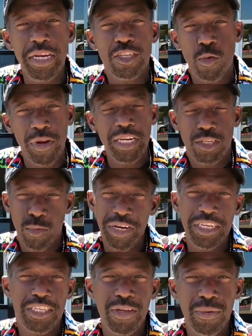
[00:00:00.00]

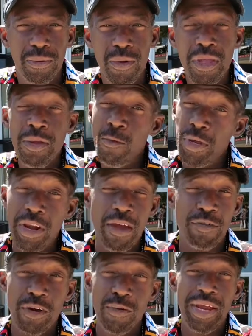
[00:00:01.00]
2022. We're gonna have a
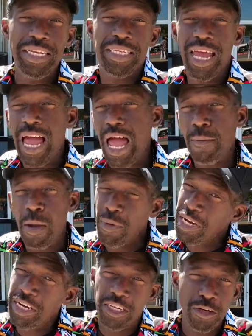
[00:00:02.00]
great time. I'm gonna
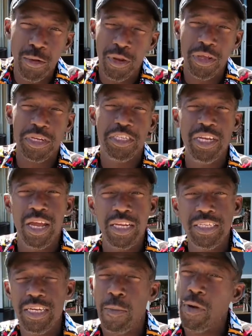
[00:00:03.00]
get to do a little
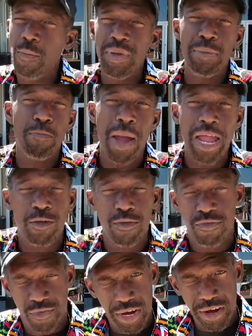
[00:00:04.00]
judging. I'm gonna meet Mikel
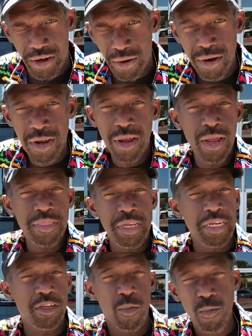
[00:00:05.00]
Fair, the
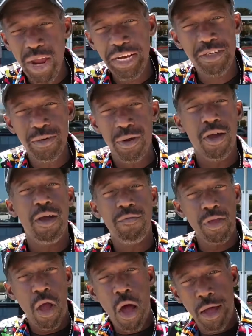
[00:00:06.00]
director of the
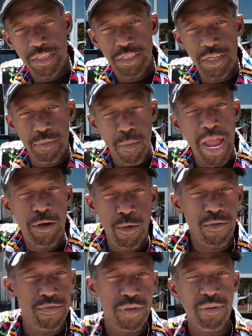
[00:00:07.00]
Austin Micro
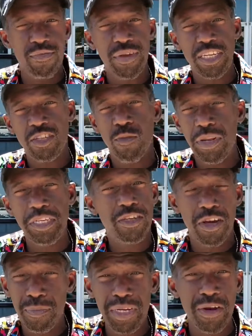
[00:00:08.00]
Film Festival, and it's
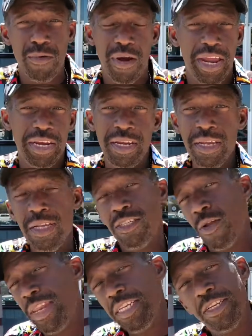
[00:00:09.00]
gonna be great. So
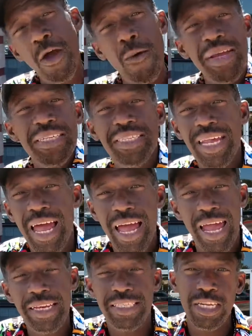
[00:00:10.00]
let's go
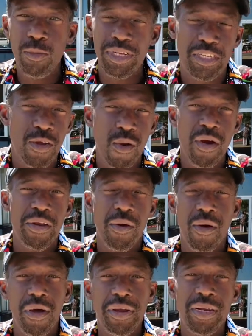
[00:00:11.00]
inside, see what's going
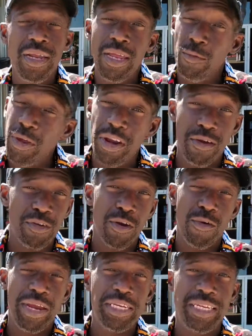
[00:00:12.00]
on. We're gonna have a
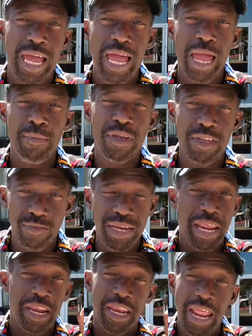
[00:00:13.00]
great time because we
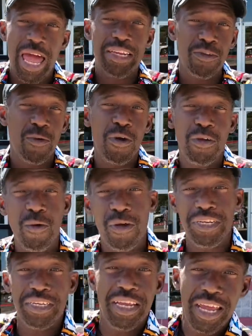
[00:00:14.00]
got a lot going on
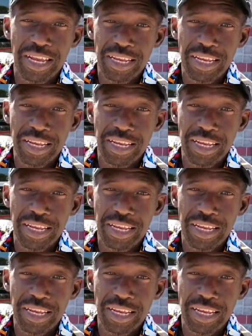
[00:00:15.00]
today.